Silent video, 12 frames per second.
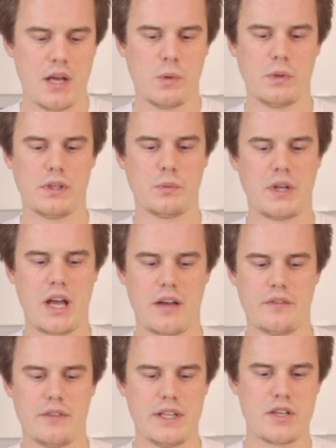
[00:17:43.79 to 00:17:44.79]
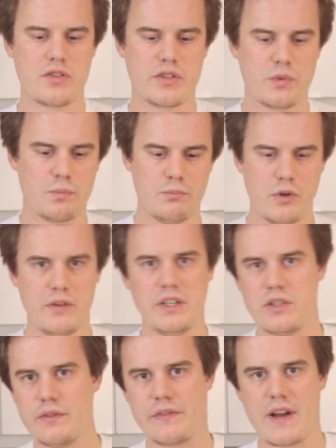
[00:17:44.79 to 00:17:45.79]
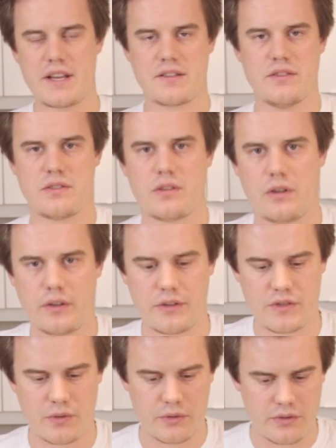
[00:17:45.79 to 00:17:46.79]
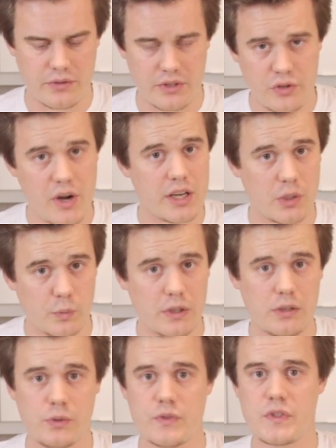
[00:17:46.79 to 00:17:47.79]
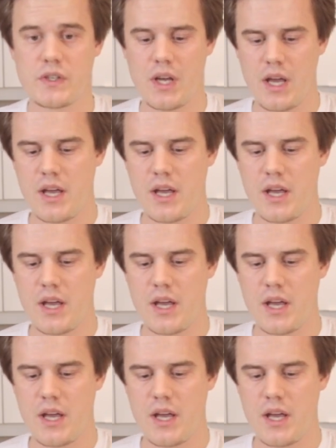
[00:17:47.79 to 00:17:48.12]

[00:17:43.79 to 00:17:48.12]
will have issues moving too fast and so on. So the tracking will lose.